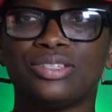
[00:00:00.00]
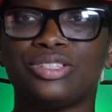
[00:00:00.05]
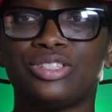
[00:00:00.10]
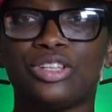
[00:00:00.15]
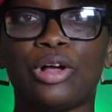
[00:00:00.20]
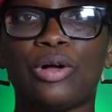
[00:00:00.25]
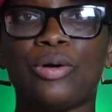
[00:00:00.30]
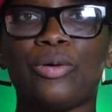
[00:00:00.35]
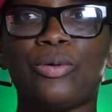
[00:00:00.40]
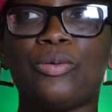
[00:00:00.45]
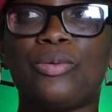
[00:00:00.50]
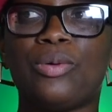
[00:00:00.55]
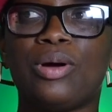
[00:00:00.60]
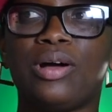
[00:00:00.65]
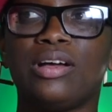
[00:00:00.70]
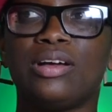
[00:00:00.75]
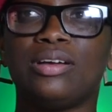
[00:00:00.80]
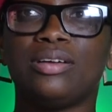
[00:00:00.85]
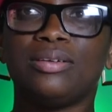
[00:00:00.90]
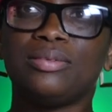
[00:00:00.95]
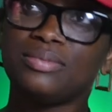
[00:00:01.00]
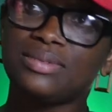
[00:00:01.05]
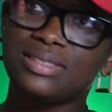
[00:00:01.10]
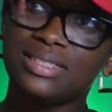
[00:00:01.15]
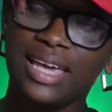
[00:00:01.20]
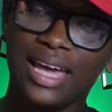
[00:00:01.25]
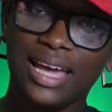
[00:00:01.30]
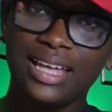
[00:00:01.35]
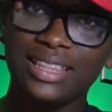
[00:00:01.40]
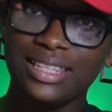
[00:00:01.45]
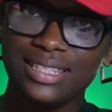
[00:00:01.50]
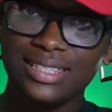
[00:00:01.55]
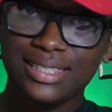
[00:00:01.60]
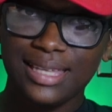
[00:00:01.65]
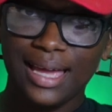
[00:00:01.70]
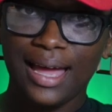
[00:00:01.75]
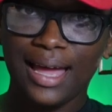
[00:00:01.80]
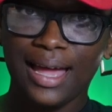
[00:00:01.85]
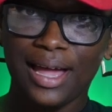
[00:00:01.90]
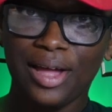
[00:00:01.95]
So take this
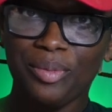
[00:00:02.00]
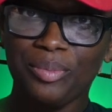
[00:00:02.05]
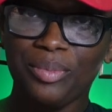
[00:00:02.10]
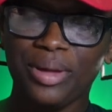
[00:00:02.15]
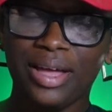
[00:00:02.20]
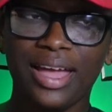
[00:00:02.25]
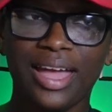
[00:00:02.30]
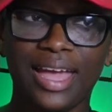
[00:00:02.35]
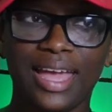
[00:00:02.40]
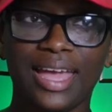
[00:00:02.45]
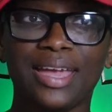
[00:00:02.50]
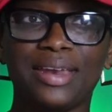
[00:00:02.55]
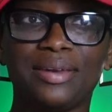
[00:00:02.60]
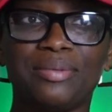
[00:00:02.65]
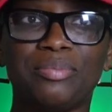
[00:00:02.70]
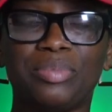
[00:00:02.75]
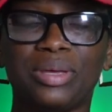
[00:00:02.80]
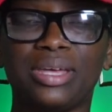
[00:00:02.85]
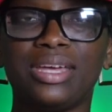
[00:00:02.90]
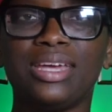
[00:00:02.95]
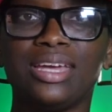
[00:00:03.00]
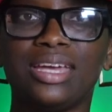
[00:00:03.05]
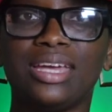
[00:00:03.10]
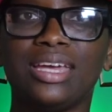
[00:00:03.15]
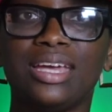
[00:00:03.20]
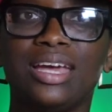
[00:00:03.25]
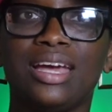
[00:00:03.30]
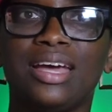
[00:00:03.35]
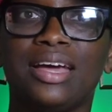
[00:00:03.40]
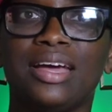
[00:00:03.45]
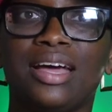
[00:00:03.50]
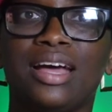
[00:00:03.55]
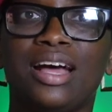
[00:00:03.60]
time and be